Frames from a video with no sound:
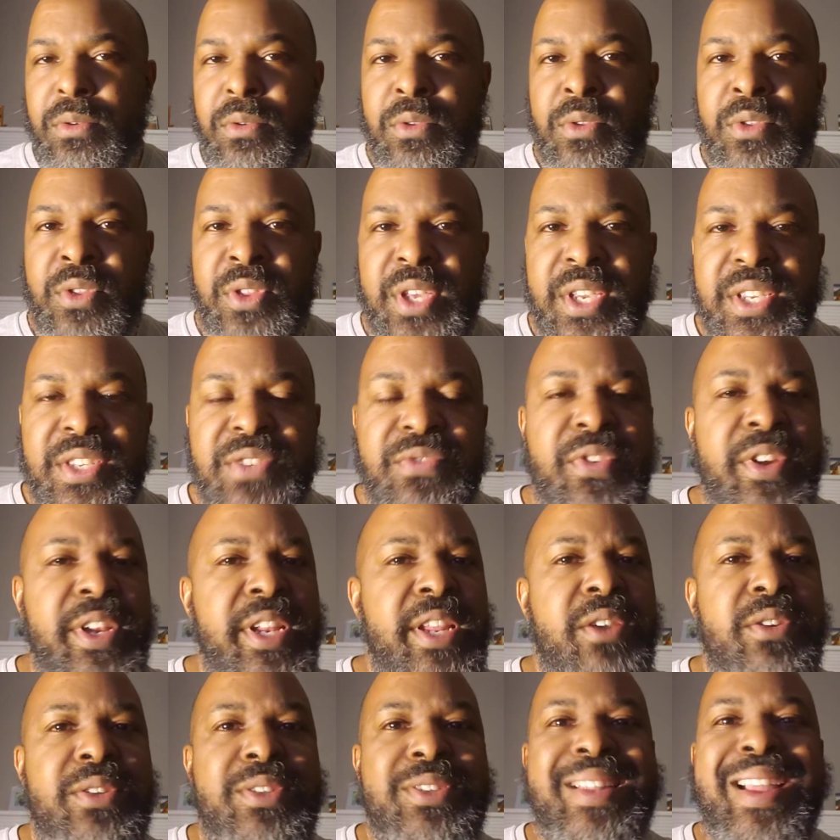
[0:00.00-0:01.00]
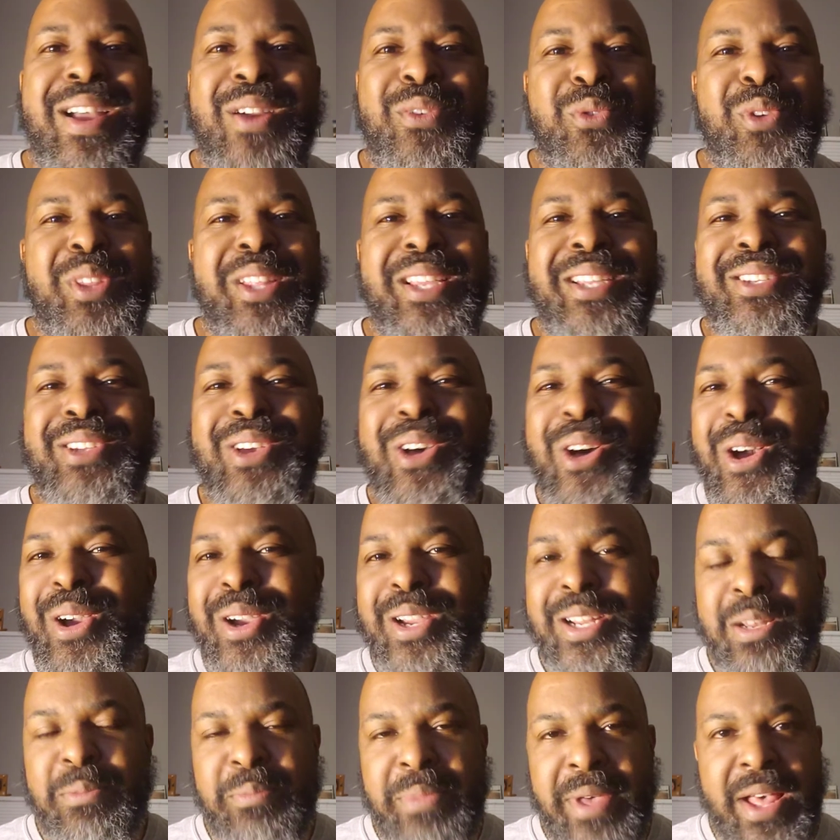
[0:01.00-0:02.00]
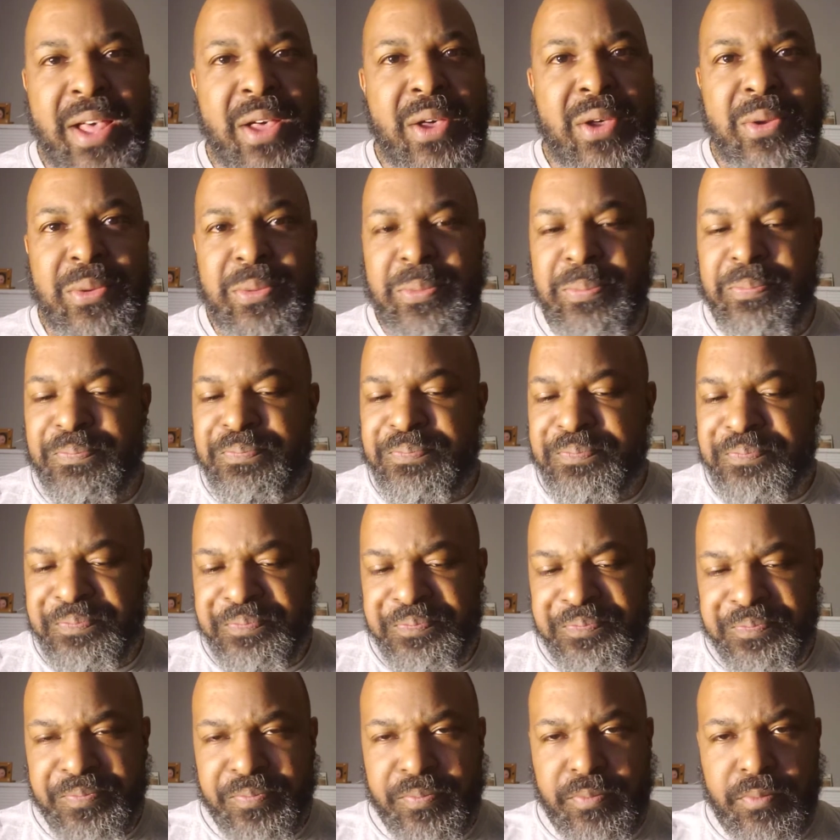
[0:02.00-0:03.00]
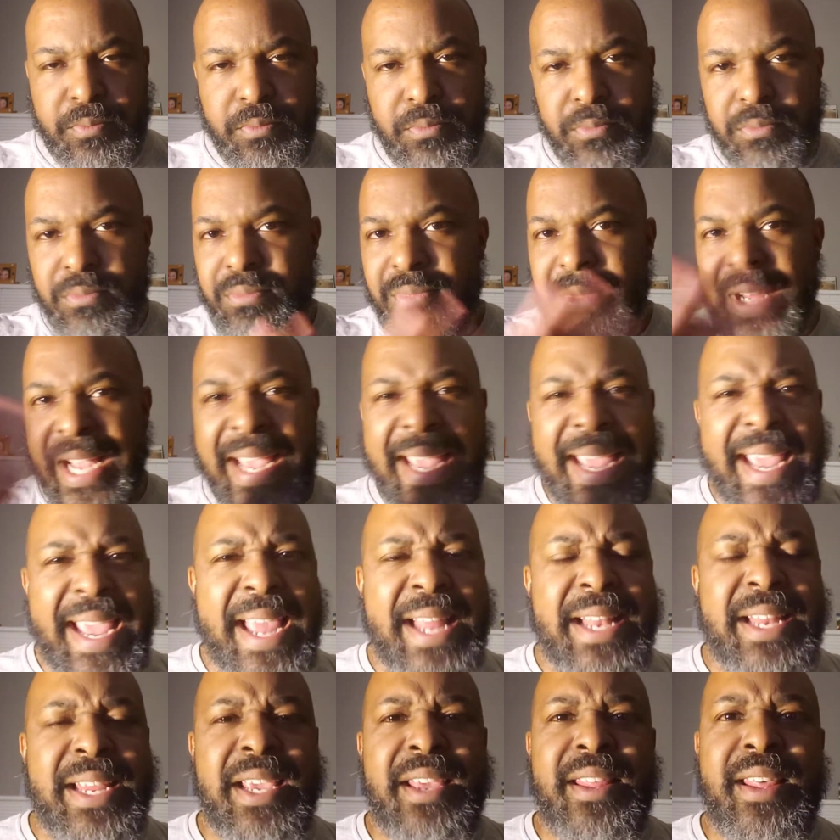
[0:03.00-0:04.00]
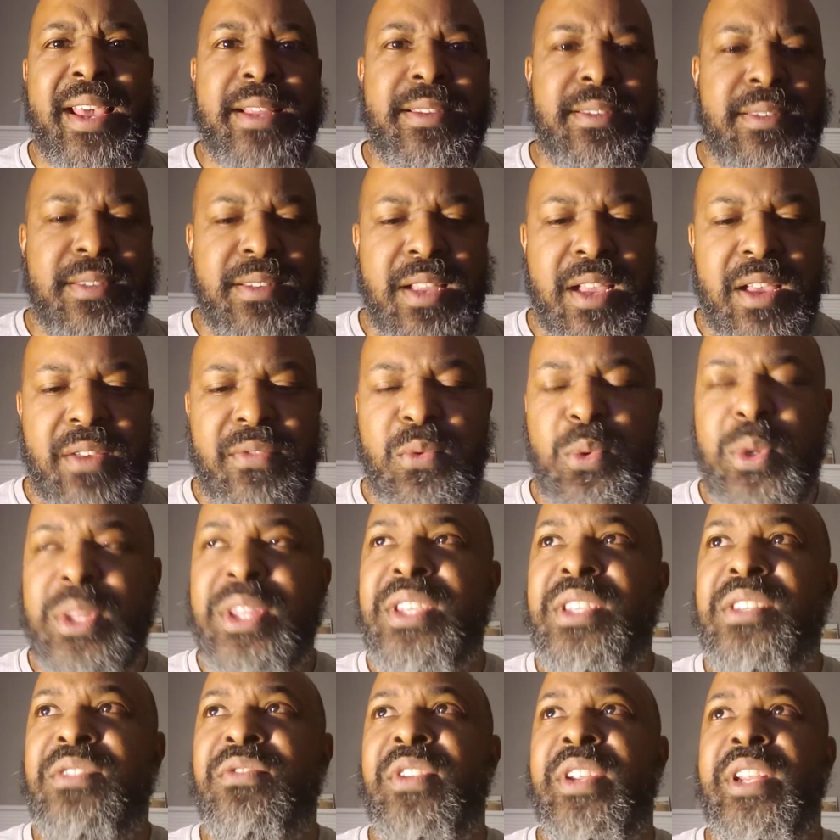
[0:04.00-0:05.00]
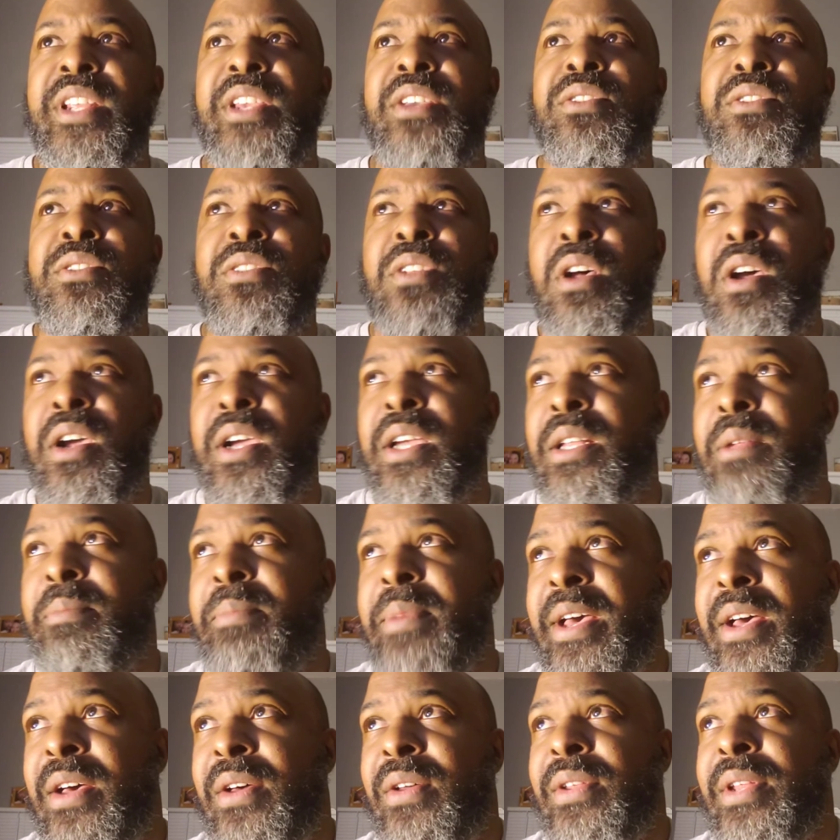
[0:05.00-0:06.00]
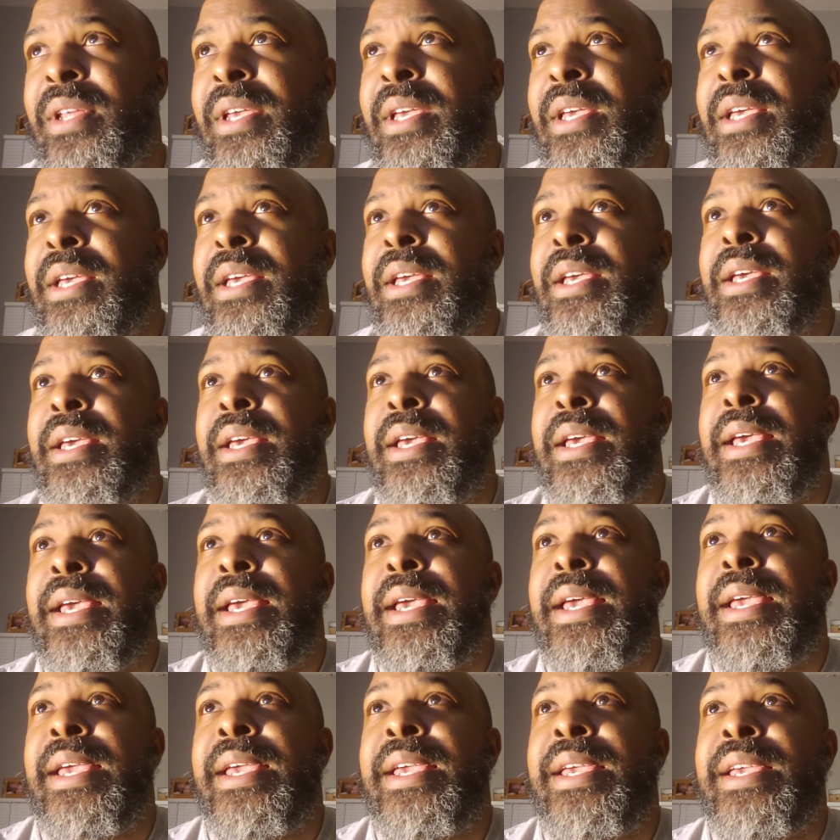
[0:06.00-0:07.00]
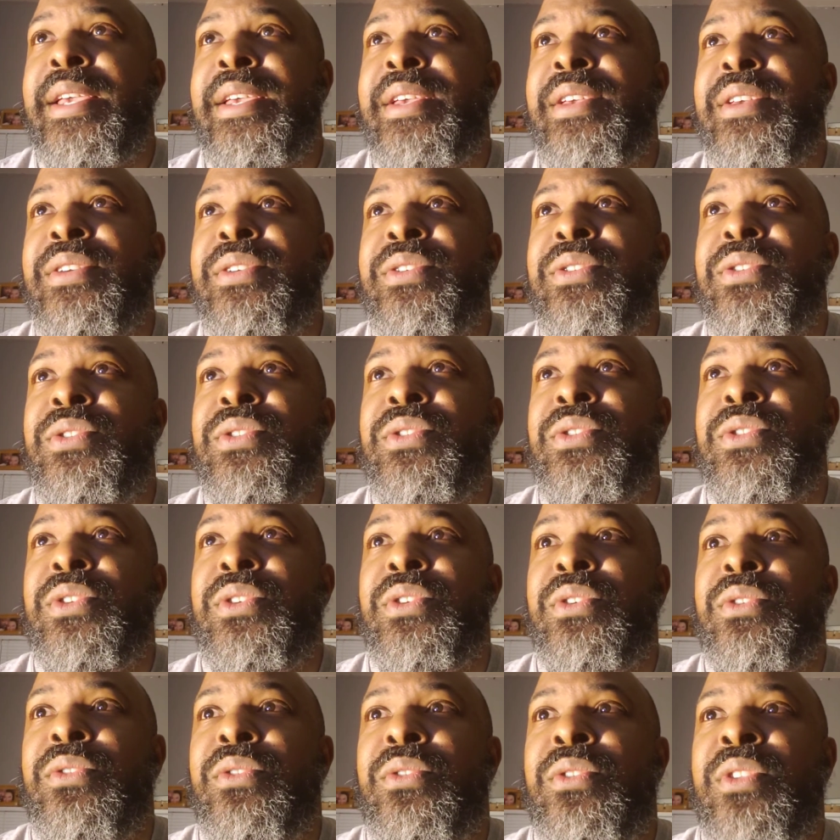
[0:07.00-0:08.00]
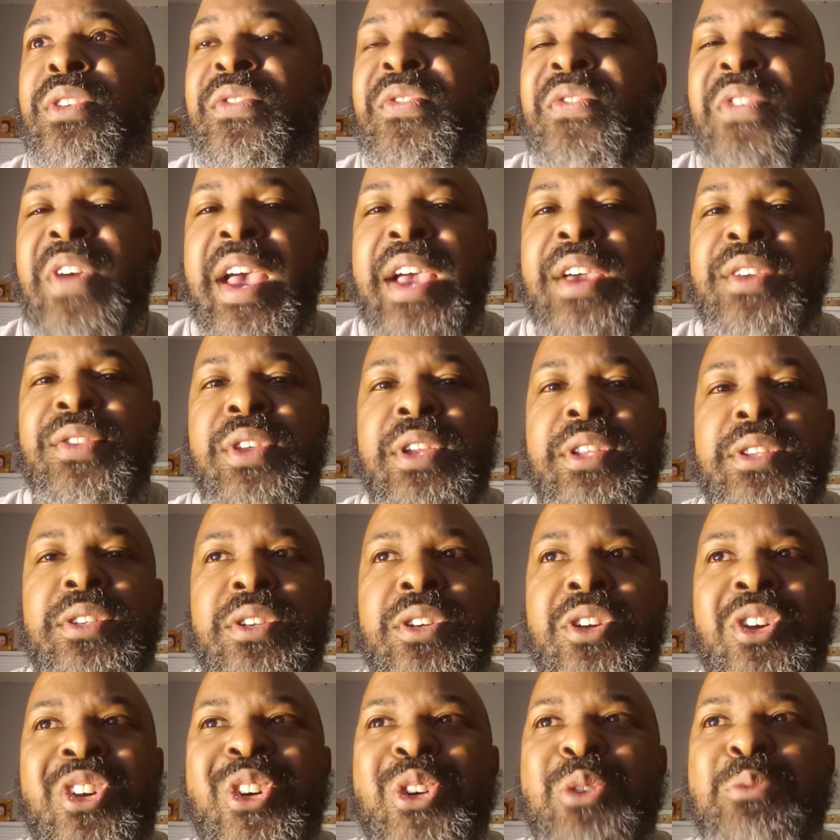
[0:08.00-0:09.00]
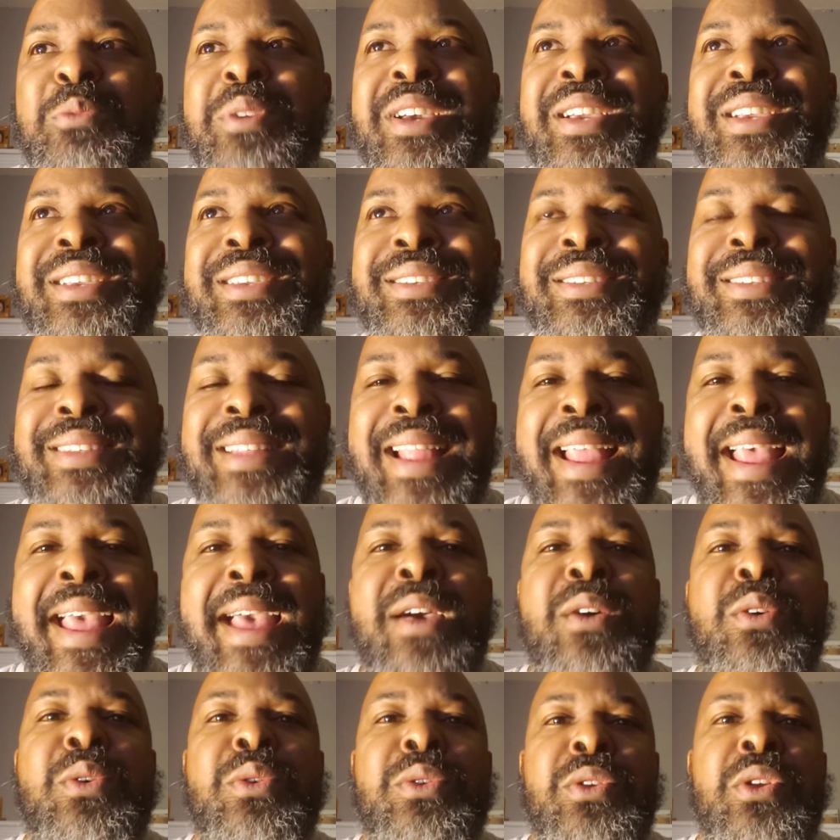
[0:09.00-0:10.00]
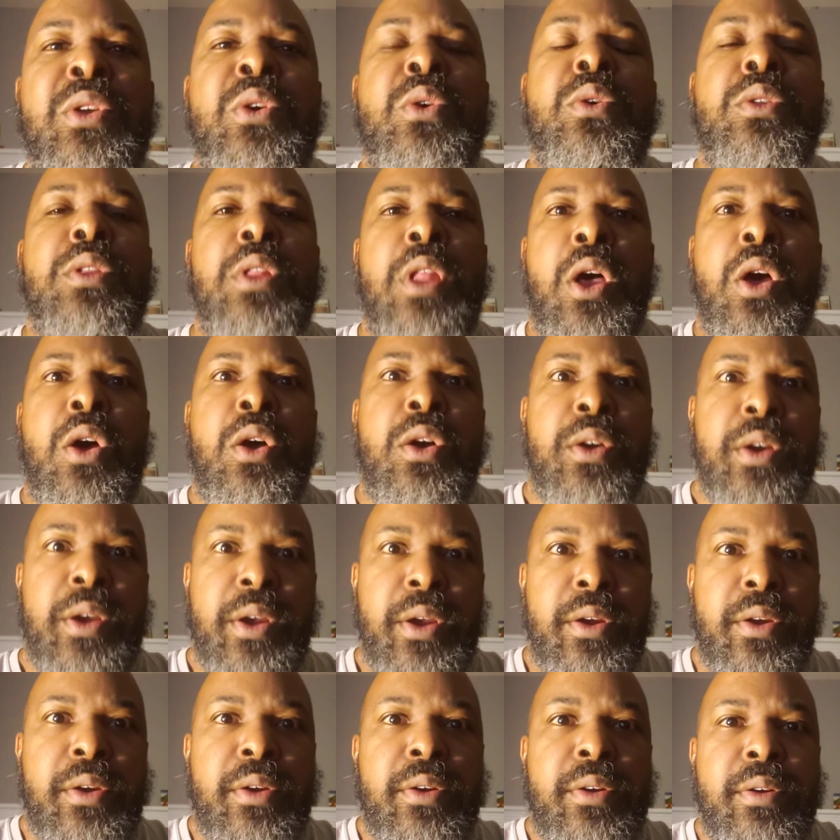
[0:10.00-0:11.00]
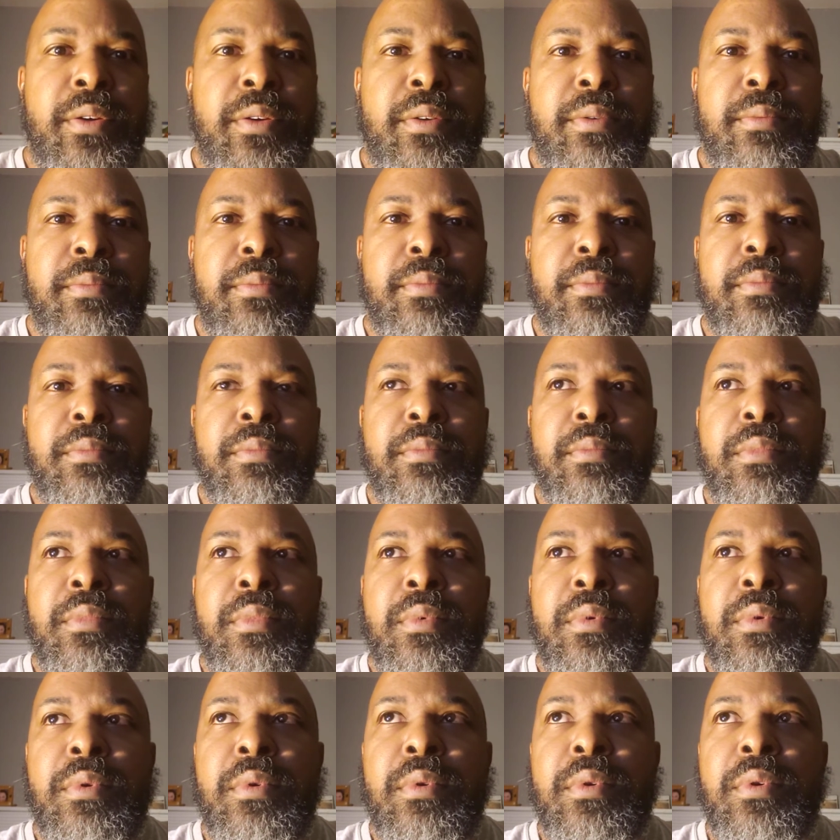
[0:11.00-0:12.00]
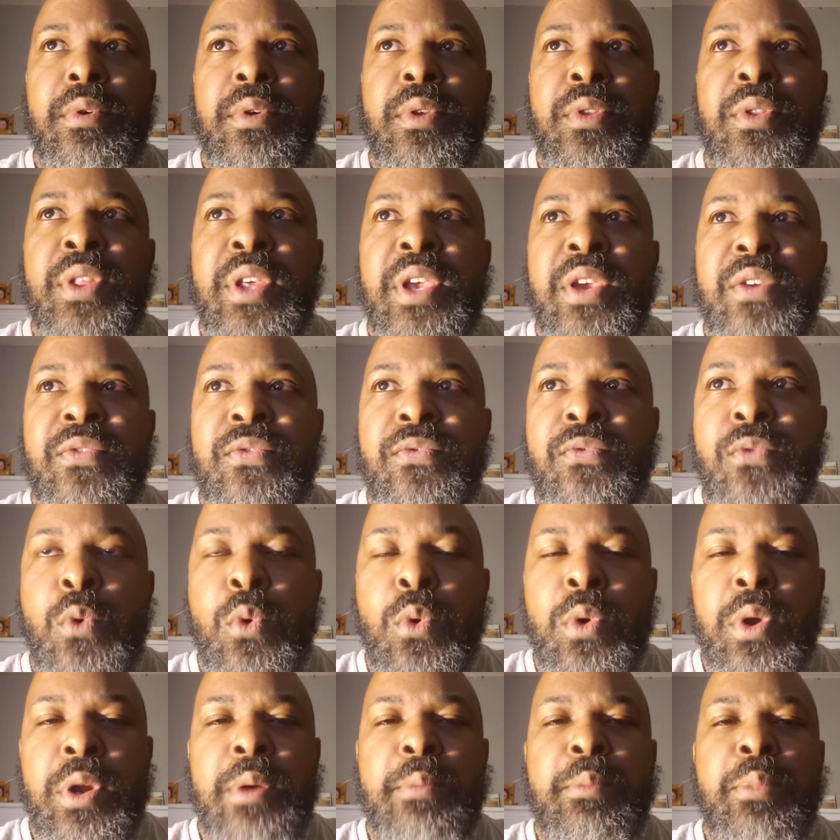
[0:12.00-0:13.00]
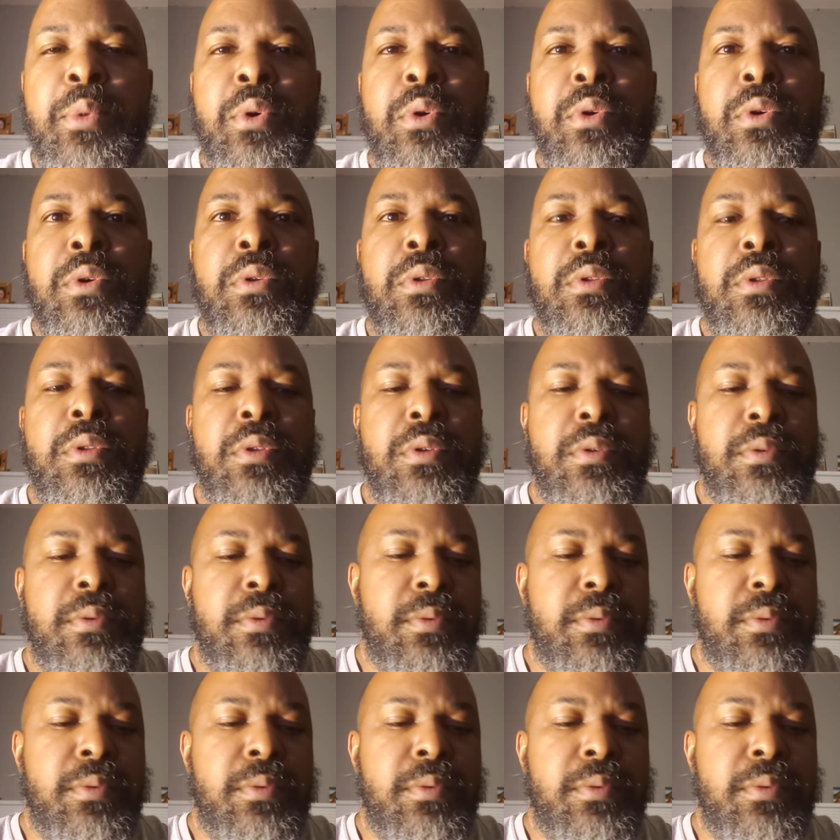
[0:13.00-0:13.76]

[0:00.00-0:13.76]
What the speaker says: this video is not really talking about any of that stuff. What this video is talking about is the fact that Tacoma is now no longer the affordable